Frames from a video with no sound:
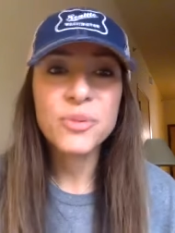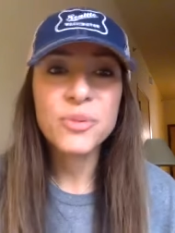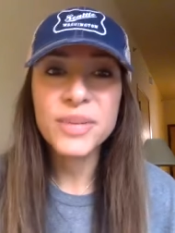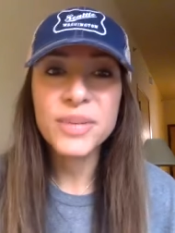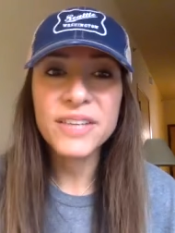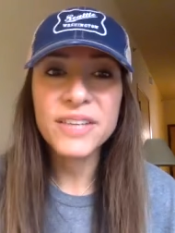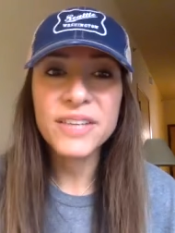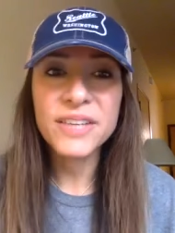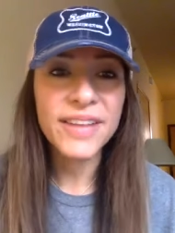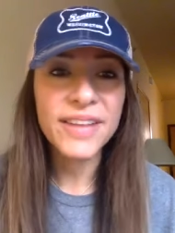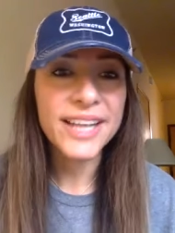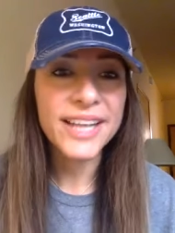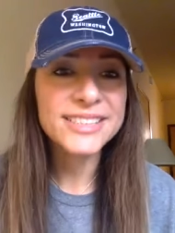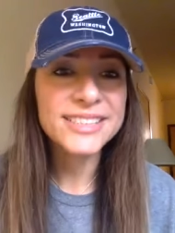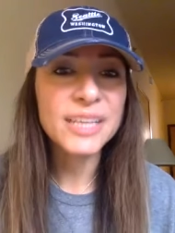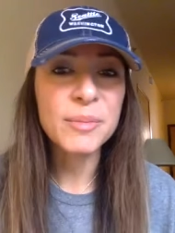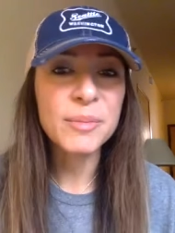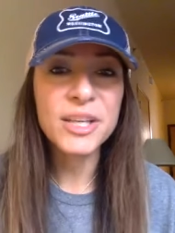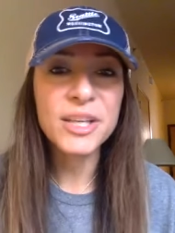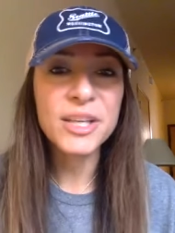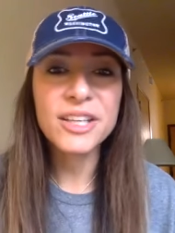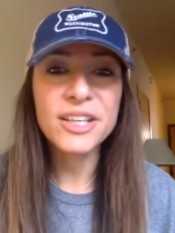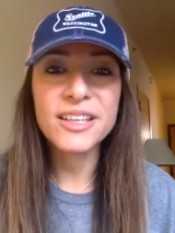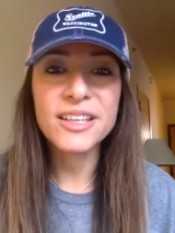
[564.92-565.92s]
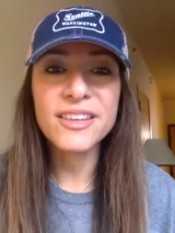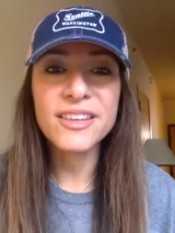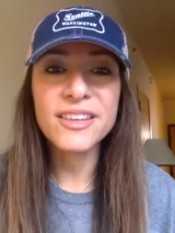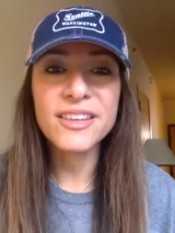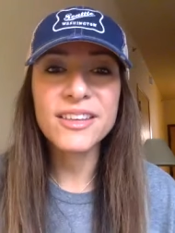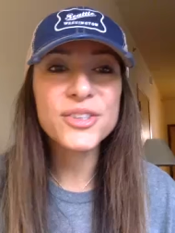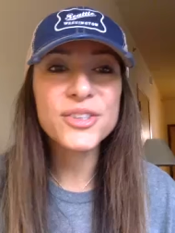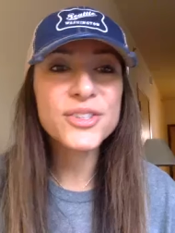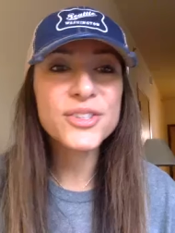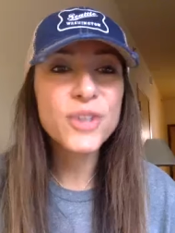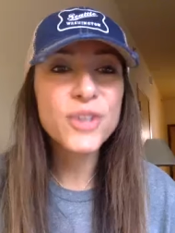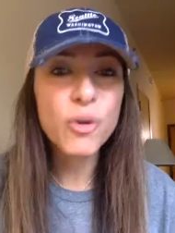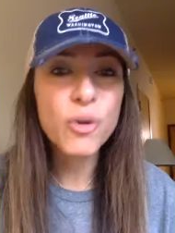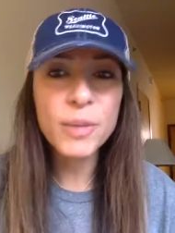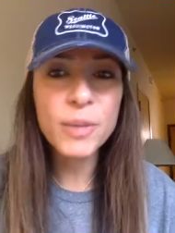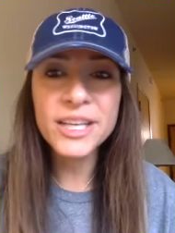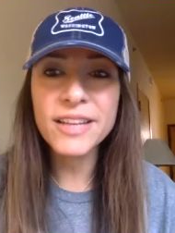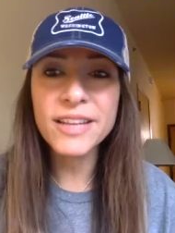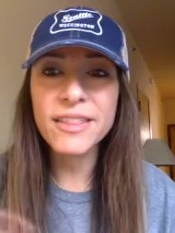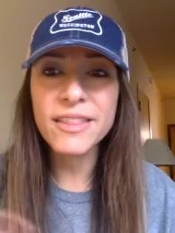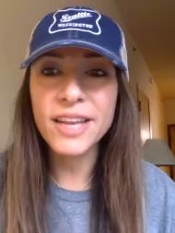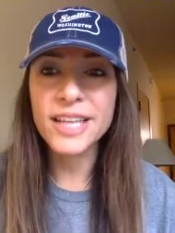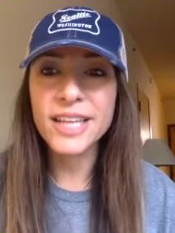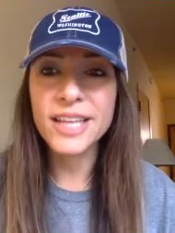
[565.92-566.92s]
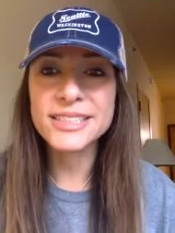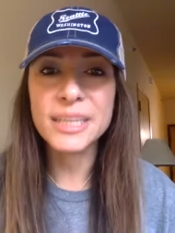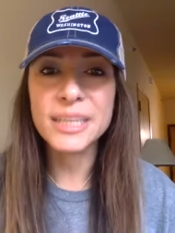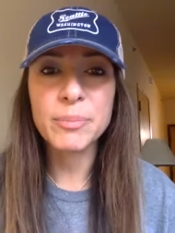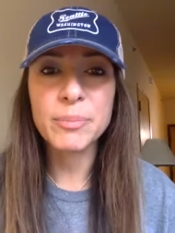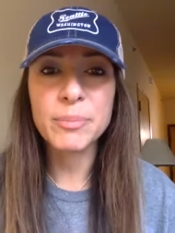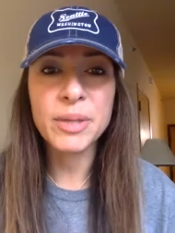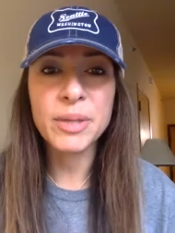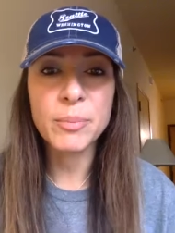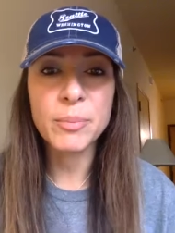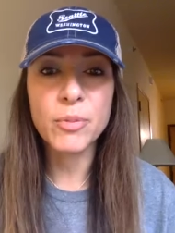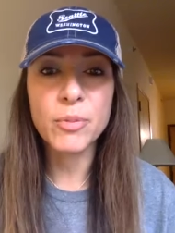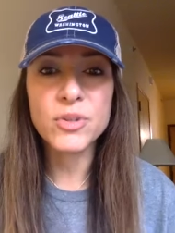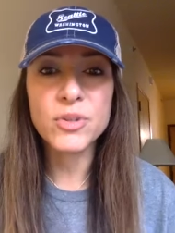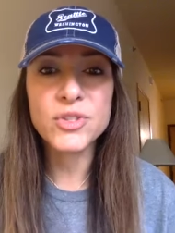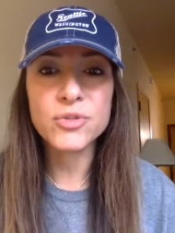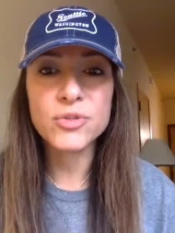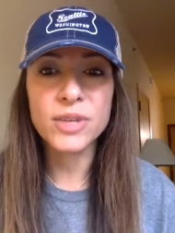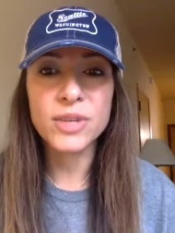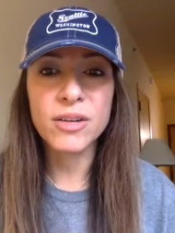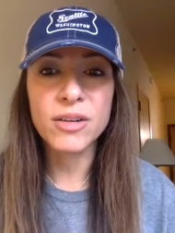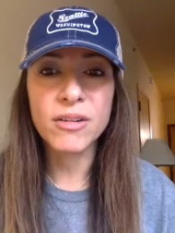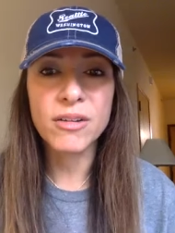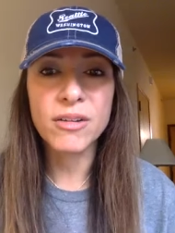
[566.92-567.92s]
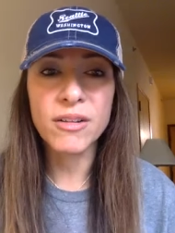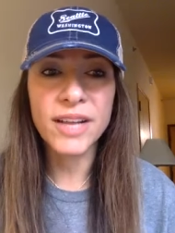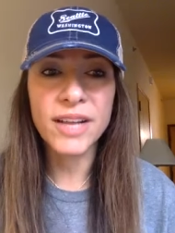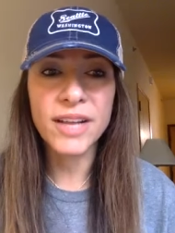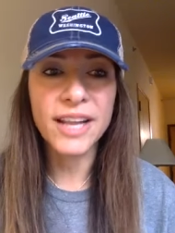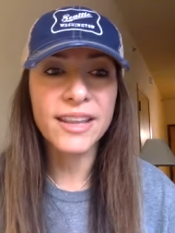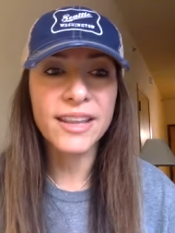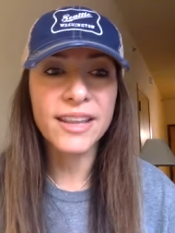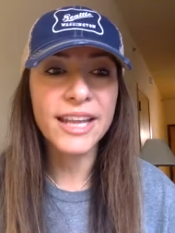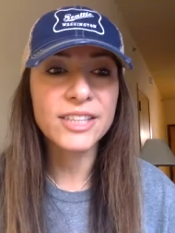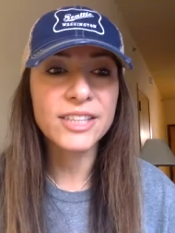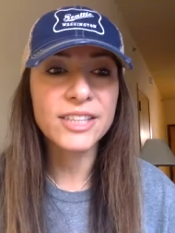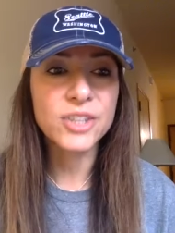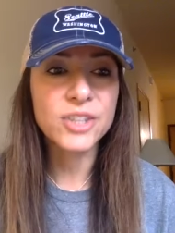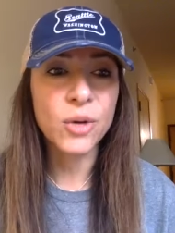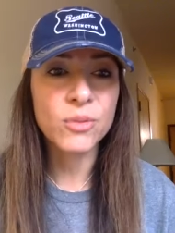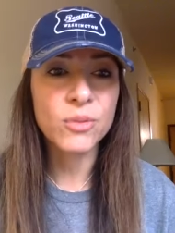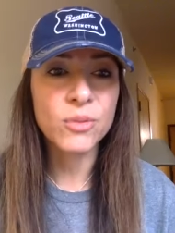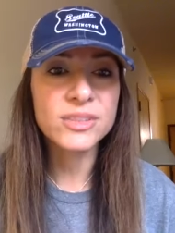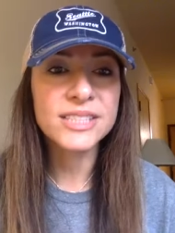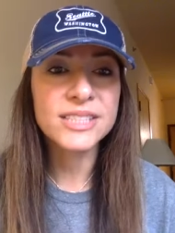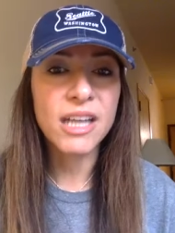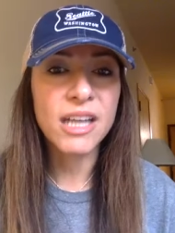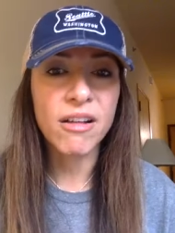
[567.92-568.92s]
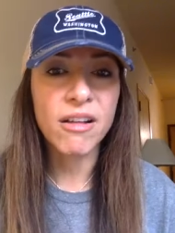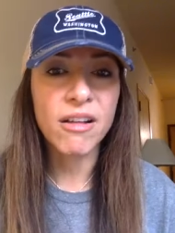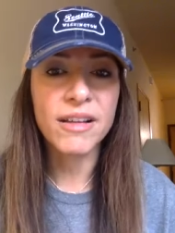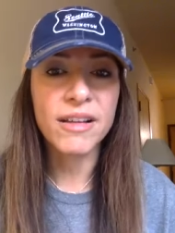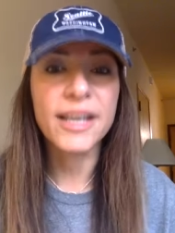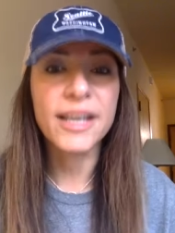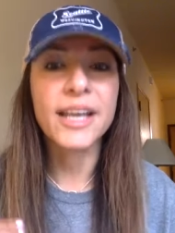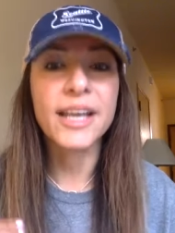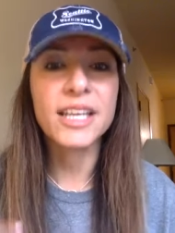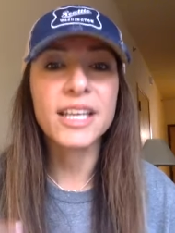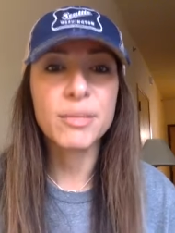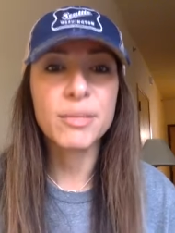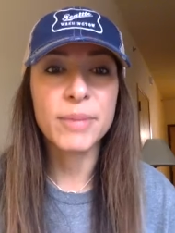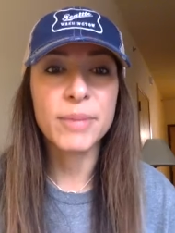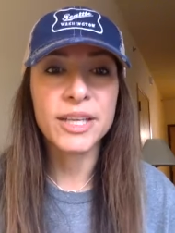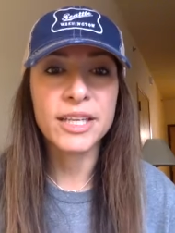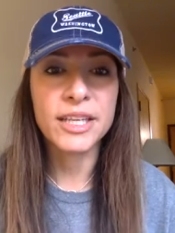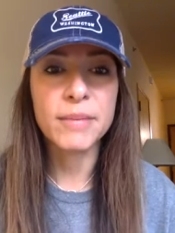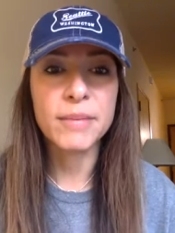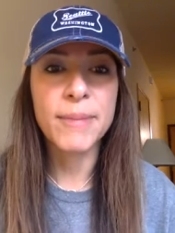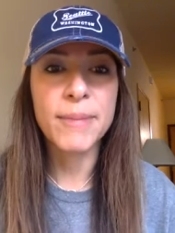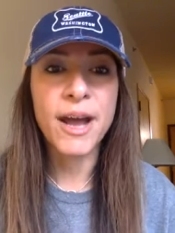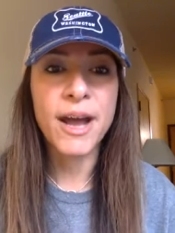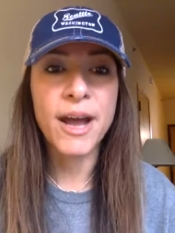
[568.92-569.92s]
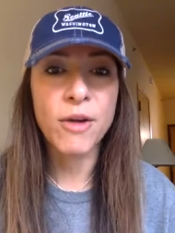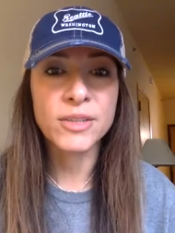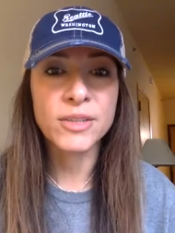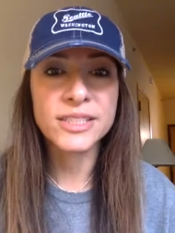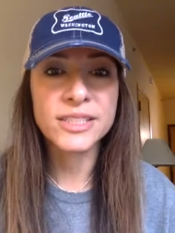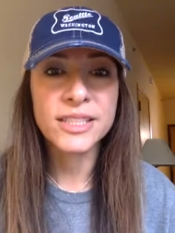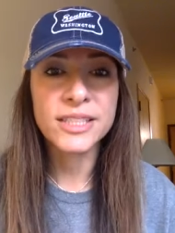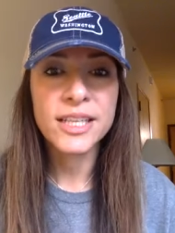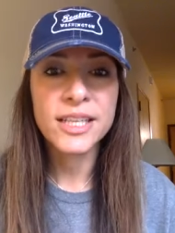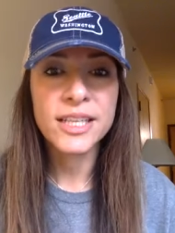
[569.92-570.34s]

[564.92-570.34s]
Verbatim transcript: reflux. I mean, there's so many things that people struggle and they don't tell anybody about.